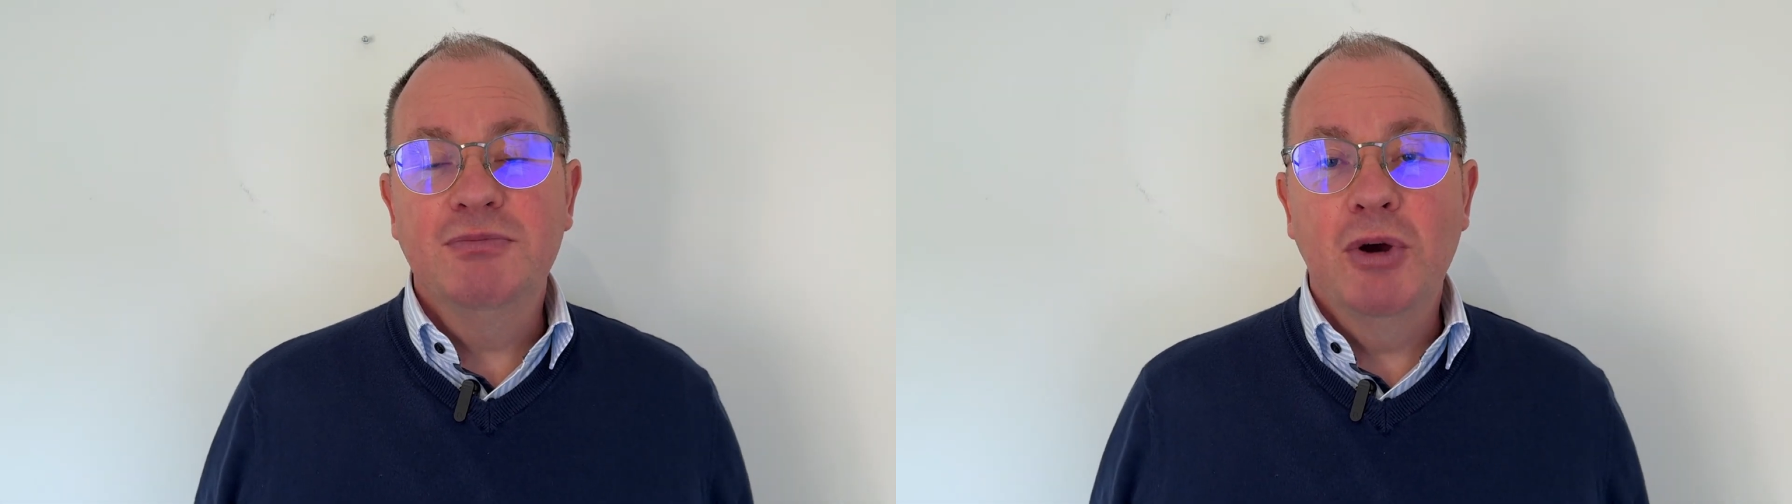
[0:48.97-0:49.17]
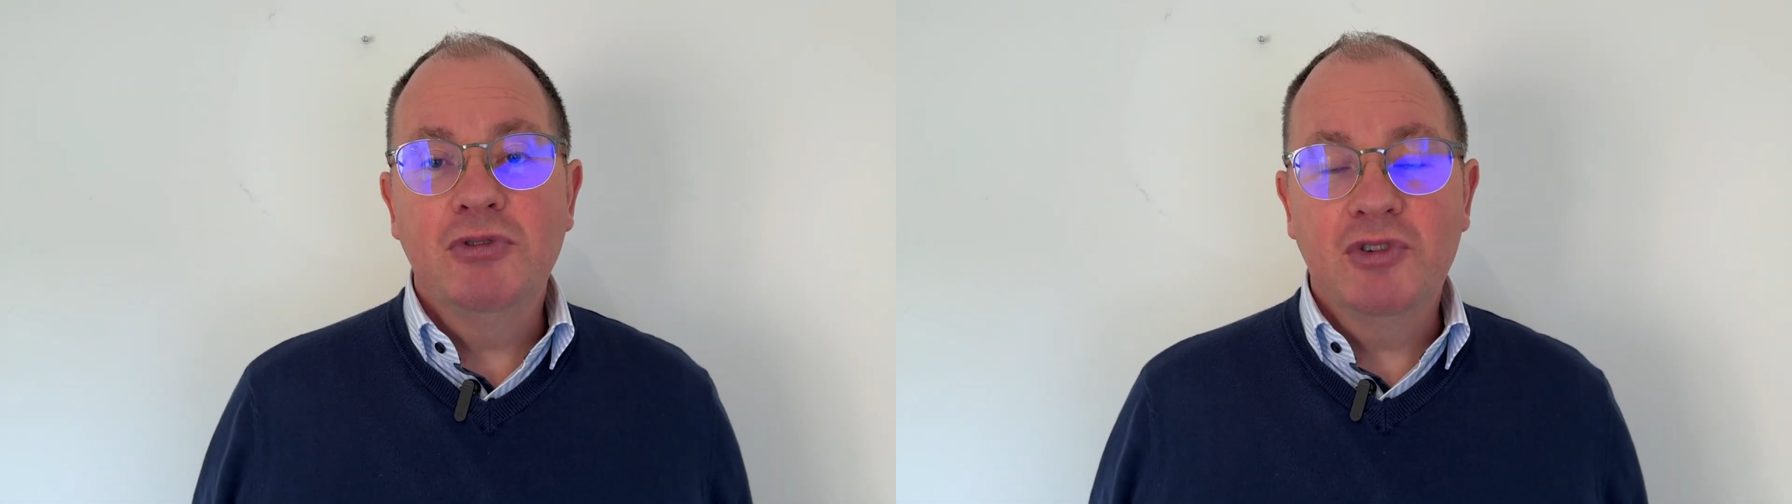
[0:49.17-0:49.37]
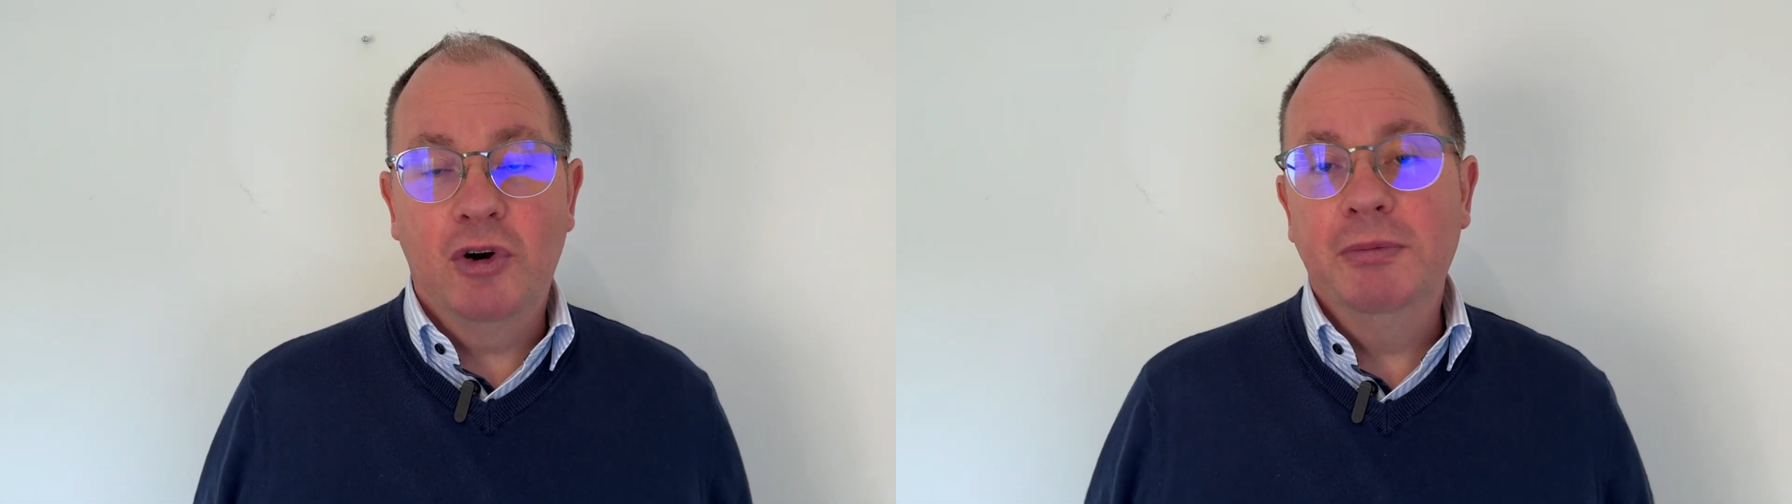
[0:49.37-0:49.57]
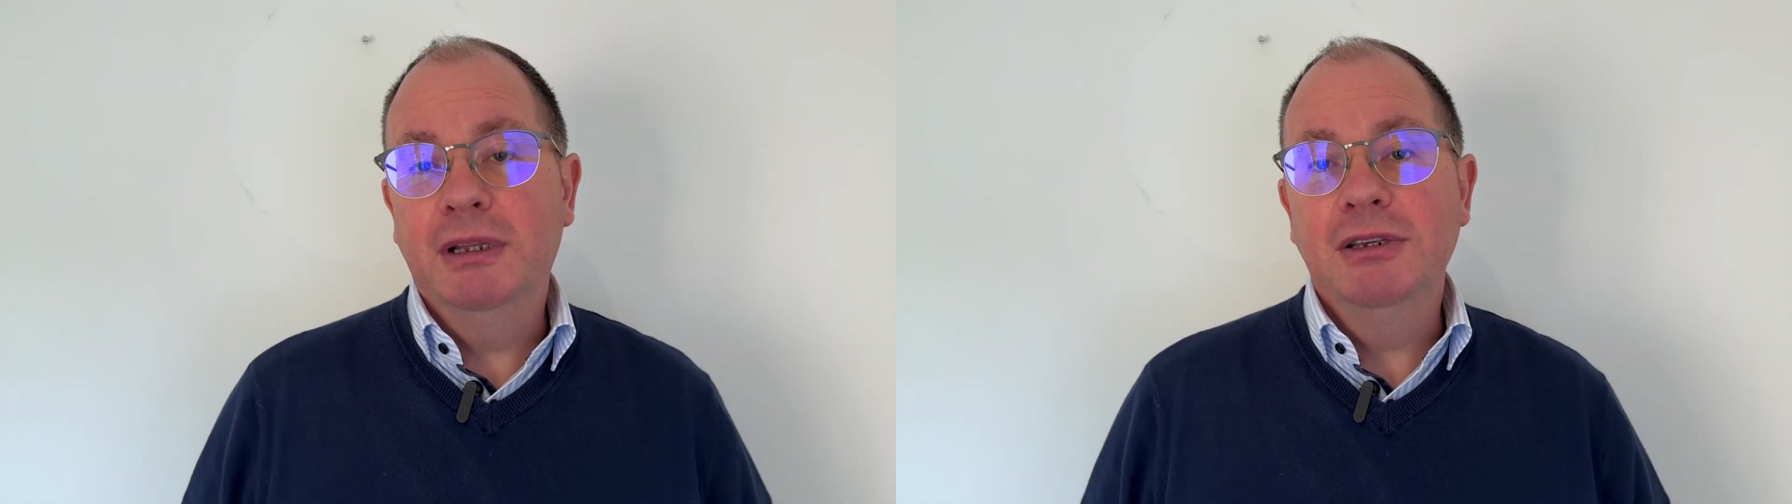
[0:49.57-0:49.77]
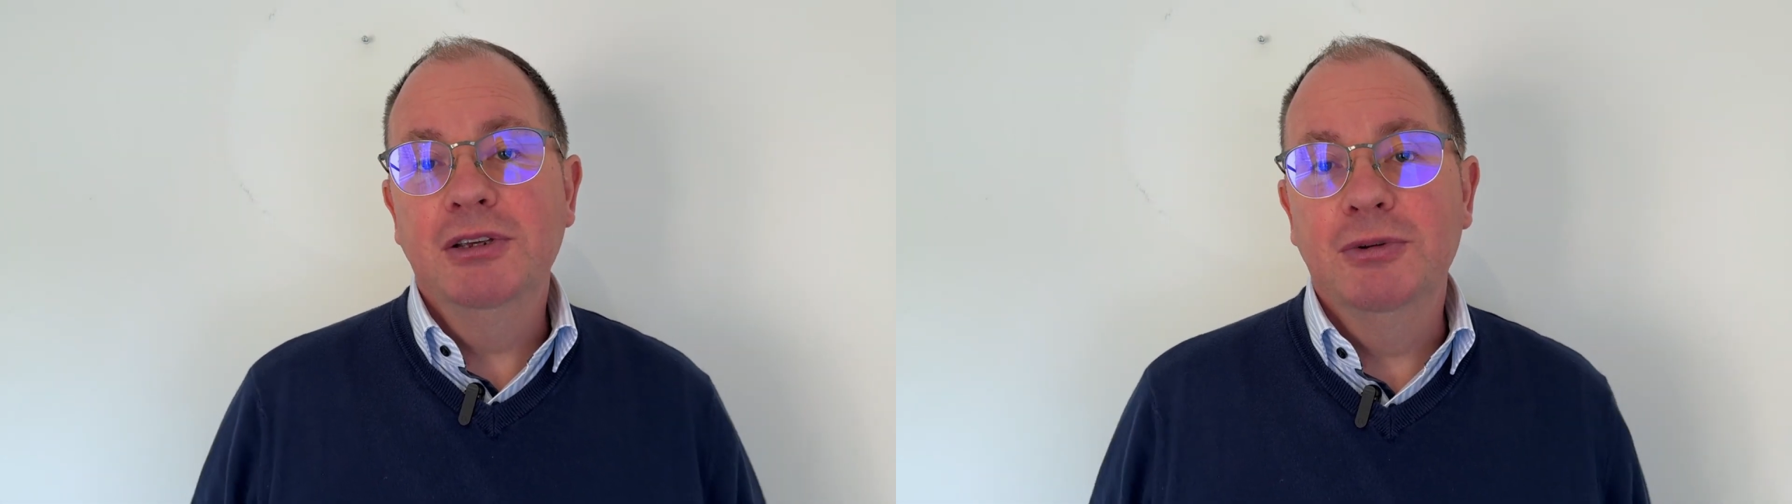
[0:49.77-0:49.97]
most
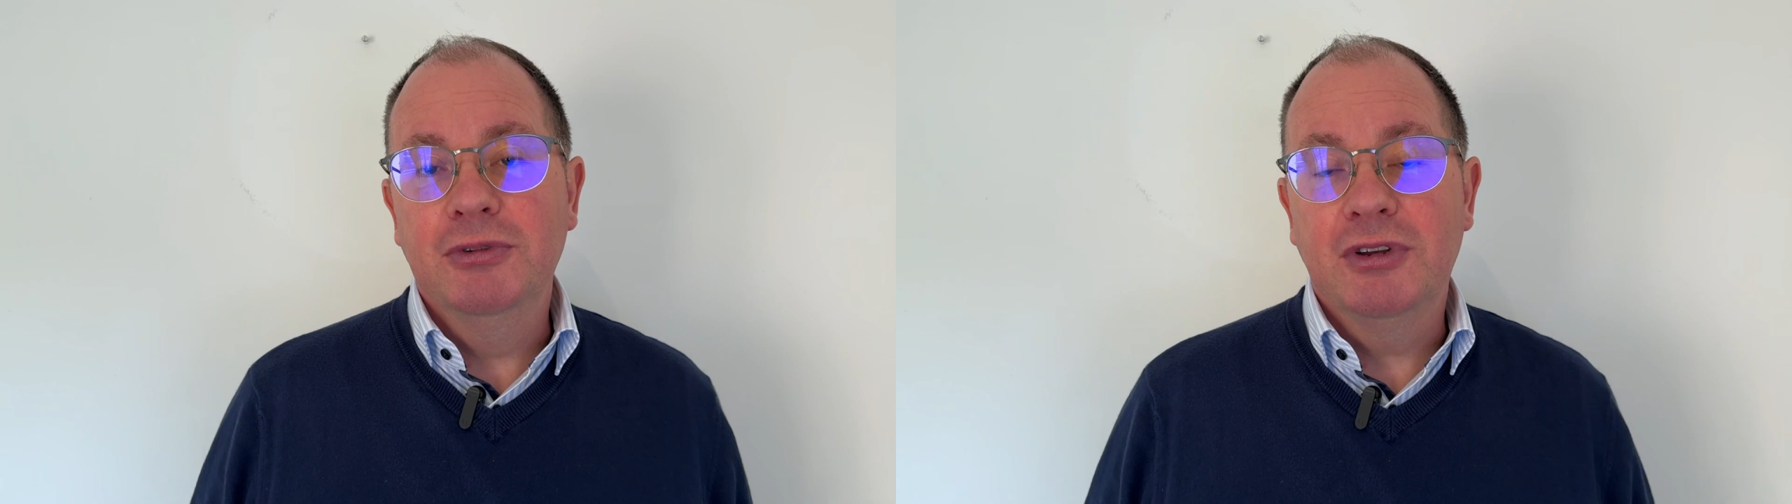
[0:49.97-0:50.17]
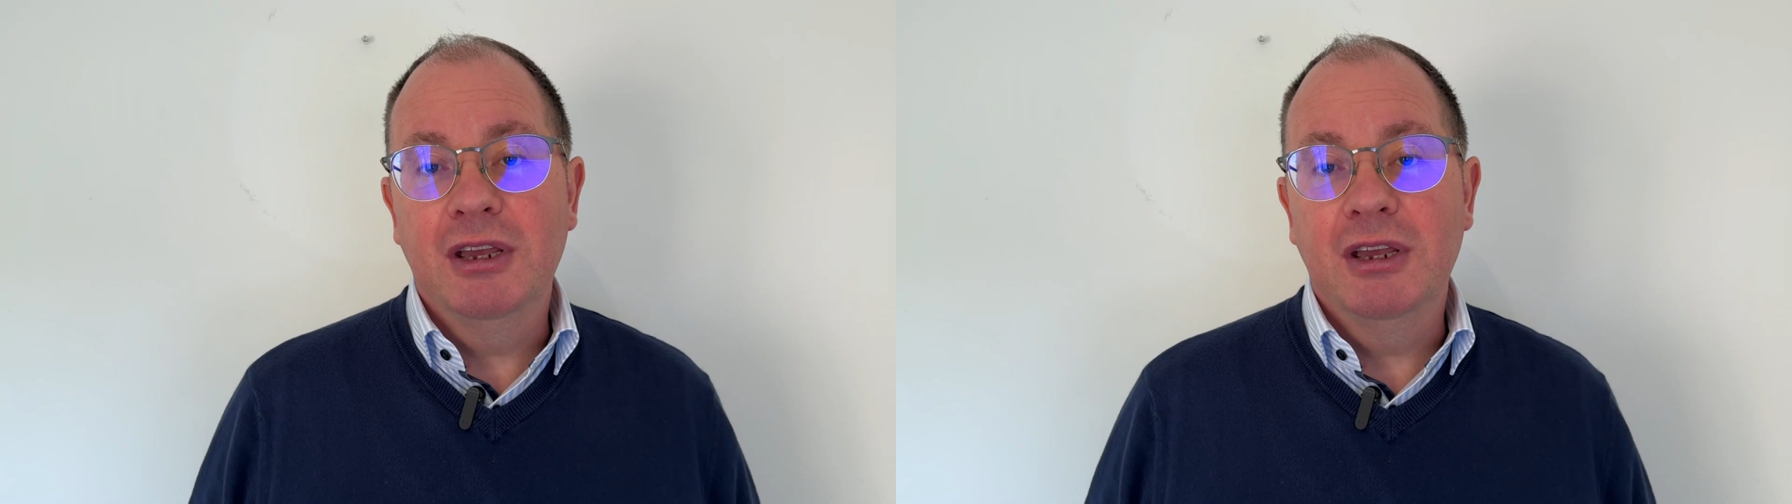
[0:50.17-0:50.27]
commonly used